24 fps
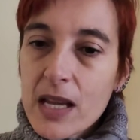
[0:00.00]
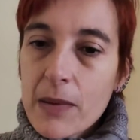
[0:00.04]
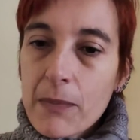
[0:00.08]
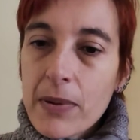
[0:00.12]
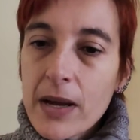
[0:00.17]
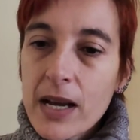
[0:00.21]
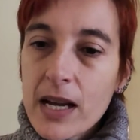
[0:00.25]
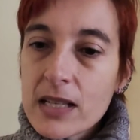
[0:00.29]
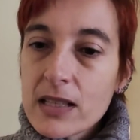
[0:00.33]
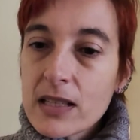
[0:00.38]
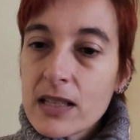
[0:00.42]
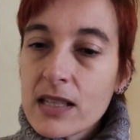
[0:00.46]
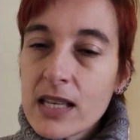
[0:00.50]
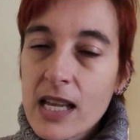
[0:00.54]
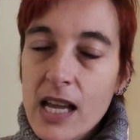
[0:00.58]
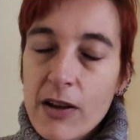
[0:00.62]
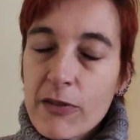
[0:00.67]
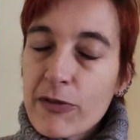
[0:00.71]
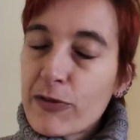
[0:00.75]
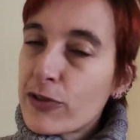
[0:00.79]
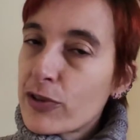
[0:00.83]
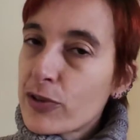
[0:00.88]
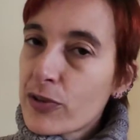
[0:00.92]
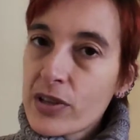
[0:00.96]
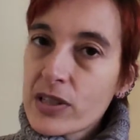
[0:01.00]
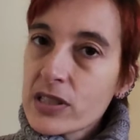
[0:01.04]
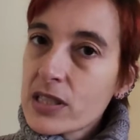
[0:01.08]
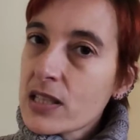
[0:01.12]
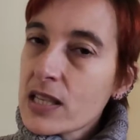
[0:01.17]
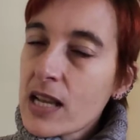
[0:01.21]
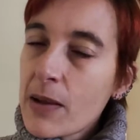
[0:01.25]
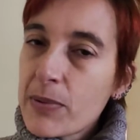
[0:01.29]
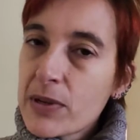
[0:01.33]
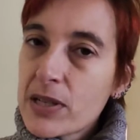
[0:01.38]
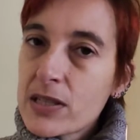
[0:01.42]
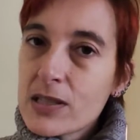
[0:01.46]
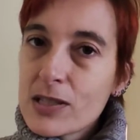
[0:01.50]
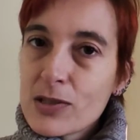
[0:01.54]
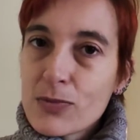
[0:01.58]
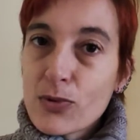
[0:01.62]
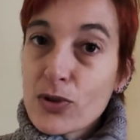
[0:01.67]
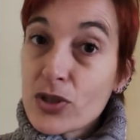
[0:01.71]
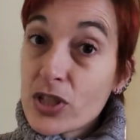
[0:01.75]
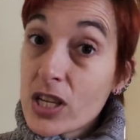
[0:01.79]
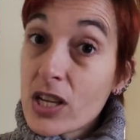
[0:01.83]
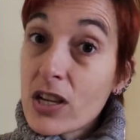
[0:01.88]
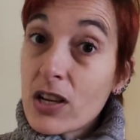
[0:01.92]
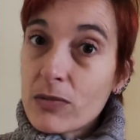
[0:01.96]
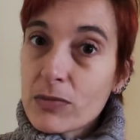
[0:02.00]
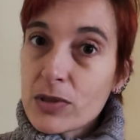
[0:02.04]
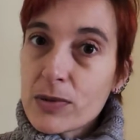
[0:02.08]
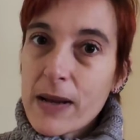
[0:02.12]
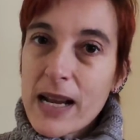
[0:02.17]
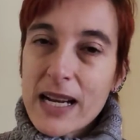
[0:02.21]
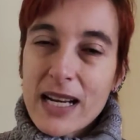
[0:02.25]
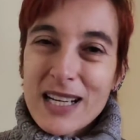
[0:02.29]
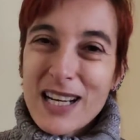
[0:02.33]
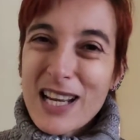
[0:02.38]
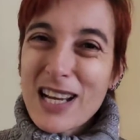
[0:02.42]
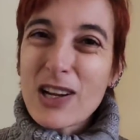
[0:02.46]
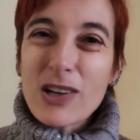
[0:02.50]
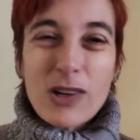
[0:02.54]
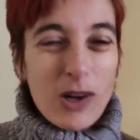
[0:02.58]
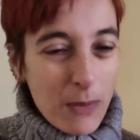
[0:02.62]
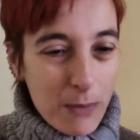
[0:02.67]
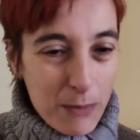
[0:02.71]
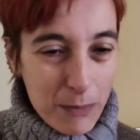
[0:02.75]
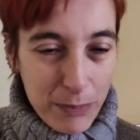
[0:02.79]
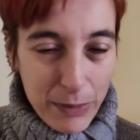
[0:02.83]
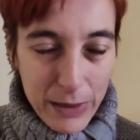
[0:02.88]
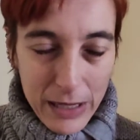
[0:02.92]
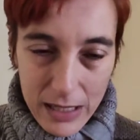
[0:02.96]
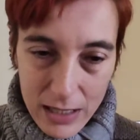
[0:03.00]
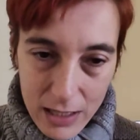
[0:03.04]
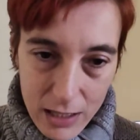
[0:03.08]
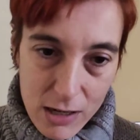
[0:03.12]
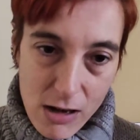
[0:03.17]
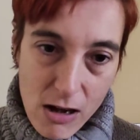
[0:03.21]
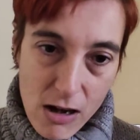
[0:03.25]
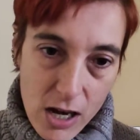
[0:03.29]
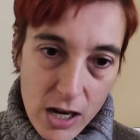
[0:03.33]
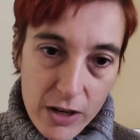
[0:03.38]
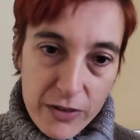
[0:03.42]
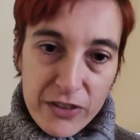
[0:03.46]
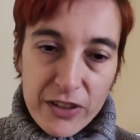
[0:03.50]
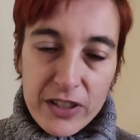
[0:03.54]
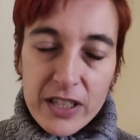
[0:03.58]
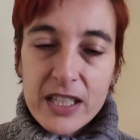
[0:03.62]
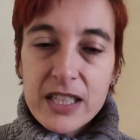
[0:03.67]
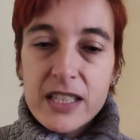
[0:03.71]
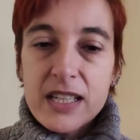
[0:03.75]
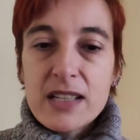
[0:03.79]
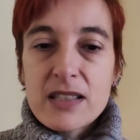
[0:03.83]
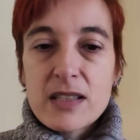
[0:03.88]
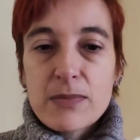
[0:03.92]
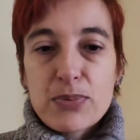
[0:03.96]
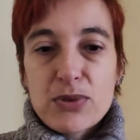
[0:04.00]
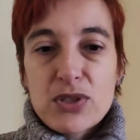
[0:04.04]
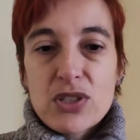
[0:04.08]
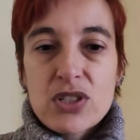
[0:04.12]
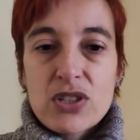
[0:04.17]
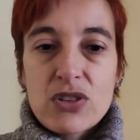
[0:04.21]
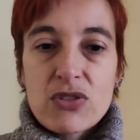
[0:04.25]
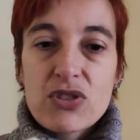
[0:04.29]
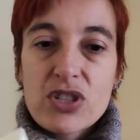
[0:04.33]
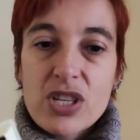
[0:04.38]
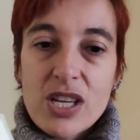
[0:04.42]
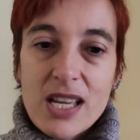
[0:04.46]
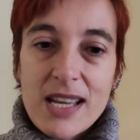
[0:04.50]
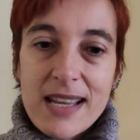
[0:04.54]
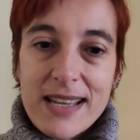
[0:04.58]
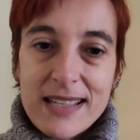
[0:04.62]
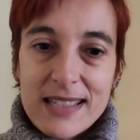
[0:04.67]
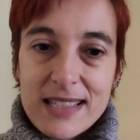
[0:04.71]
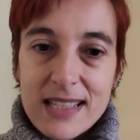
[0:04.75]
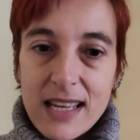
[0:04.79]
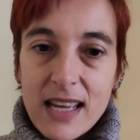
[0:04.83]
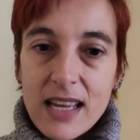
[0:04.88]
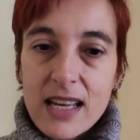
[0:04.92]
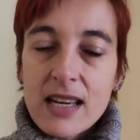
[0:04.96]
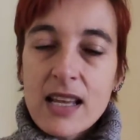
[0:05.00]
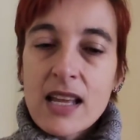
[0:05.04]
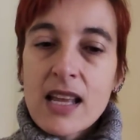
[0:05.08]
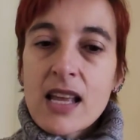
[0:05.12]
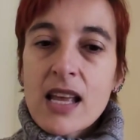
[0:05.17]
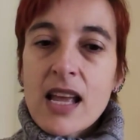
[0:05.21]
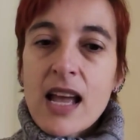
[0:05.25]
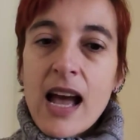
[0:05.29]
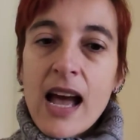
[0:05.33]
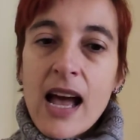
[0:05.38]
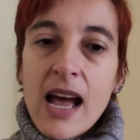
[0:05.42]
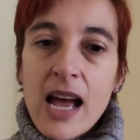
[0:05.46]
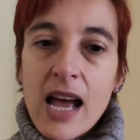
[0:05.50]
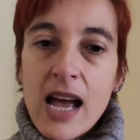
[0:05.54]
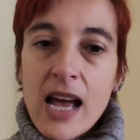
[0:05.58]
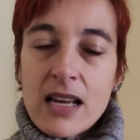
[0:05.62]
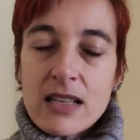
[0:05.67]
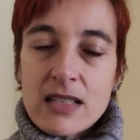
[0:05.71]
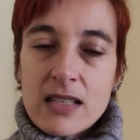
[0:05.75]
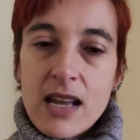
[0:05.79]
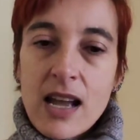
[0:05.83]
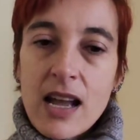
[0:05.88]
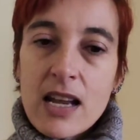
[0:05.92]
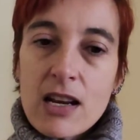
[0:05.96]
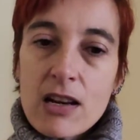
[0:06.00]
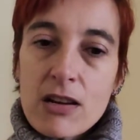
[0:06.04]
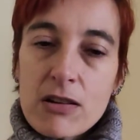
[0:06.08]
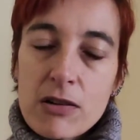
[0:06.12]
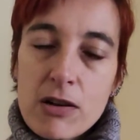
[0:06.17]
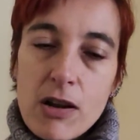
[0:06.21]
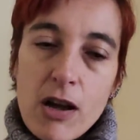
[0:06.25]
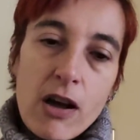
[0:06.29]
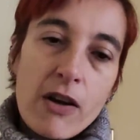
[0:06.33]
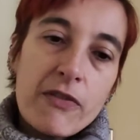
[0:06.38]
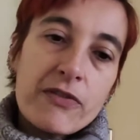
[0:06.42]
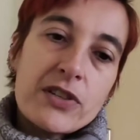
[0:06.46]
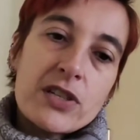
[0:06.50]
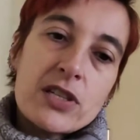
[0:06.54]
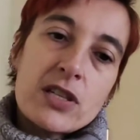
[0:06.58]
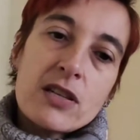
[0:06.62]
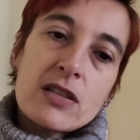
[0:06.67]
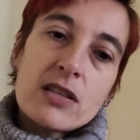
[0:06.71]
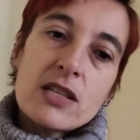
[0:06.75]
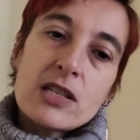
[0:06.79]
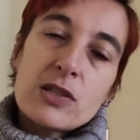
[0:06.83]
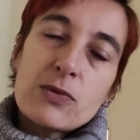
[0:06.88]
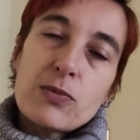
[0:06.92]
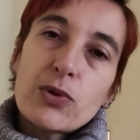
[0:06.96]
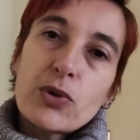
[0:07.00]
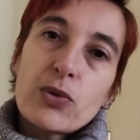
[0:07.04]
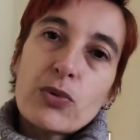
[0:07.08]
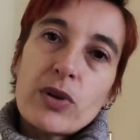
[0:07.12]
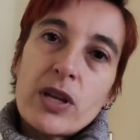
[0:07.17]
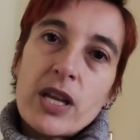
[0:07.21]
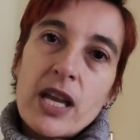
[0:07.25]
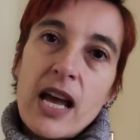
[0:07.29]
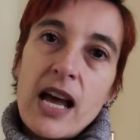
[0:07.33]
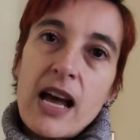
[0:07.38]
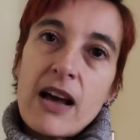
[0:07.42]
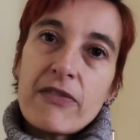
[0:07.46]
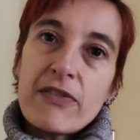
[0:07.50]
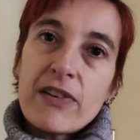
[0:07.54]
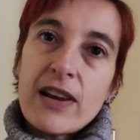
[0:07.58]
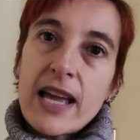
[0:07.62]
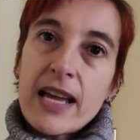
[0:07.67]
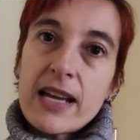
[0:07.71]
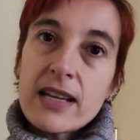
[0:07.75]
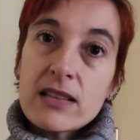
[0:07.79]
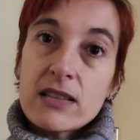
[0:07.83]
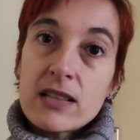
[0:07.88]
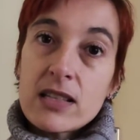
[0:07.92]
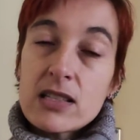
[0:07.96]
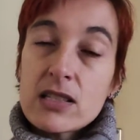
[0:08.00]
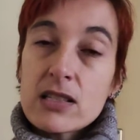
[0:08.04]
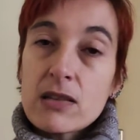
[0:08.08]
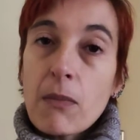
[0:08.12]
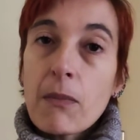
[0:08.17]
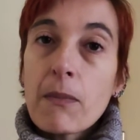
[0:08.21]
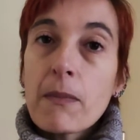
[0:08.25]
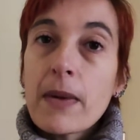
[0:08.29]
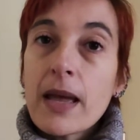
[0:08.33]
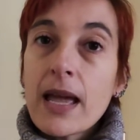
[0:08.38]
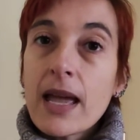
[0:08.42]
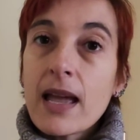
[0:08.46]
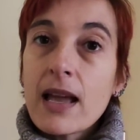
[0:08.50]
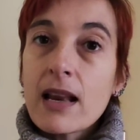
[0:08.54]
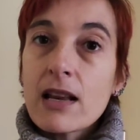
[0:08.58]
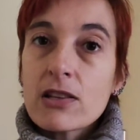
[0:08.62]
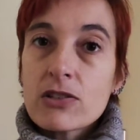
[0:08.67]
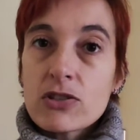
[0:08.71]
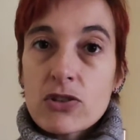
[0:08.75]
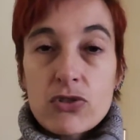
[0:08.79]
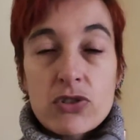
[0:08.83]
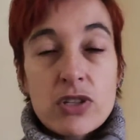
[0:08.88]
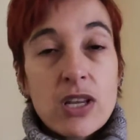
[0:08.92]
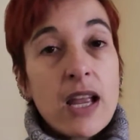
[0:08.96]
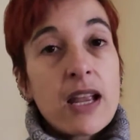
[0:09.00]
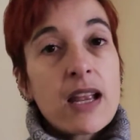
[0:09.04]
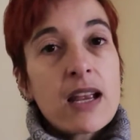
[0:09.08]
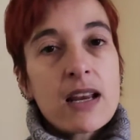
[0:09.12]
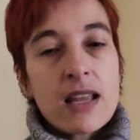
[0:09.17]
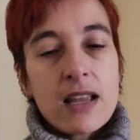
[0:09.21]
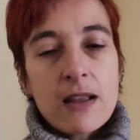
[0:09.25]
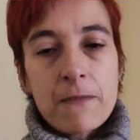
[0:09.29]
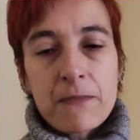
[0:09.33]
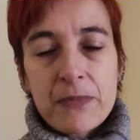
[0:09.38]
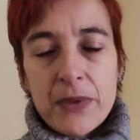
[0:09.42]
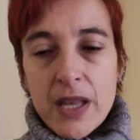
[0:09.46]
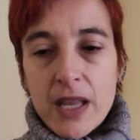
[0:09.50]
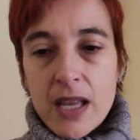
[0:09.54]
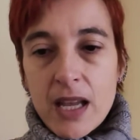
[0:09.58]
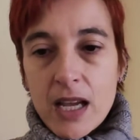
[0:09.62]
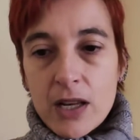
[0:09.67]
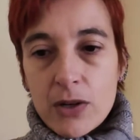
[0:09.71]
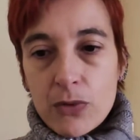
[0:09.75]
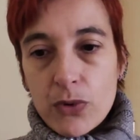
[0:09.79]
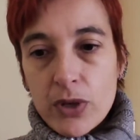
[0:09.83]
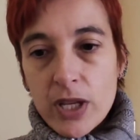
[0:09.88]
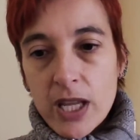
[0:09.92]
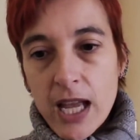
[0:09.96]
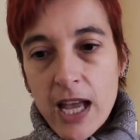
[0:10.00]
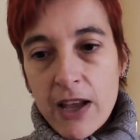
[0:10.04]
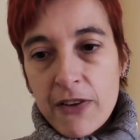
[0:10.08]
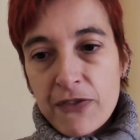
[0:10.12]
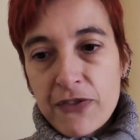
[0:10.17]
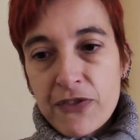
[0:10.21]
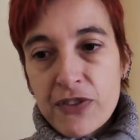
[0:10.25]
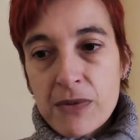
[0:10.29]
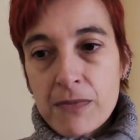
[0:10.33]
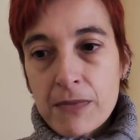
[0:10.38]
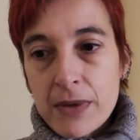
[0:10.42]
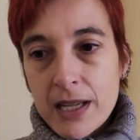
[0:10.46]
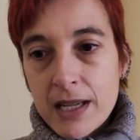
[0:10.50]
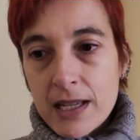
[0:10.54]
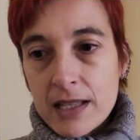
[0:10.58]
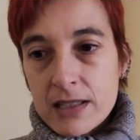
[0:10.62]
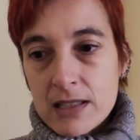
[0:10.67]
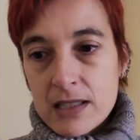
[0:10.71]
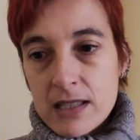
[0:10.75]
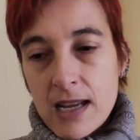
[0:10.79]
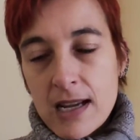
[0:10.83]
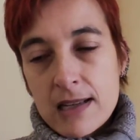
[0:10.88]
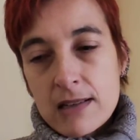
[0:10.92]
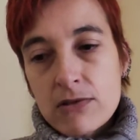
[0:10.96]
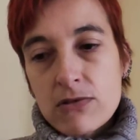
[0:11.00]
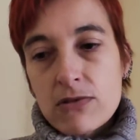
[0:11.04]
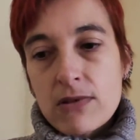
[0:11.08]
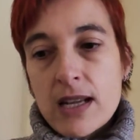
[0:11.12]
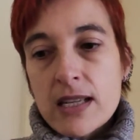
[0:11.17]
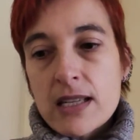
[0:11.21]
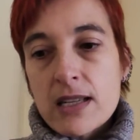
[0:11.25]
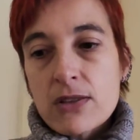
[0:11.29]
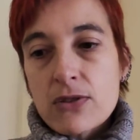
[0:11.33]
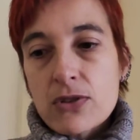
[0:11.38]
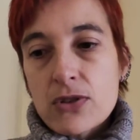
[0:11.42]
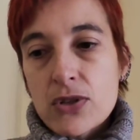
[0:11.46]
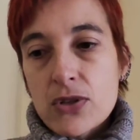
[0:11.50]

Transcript: But yeah, for things that happen in this book, she comes back, and I completely love her and the position she is in. And I love that in this book we have like this male society, and we have females uh, trying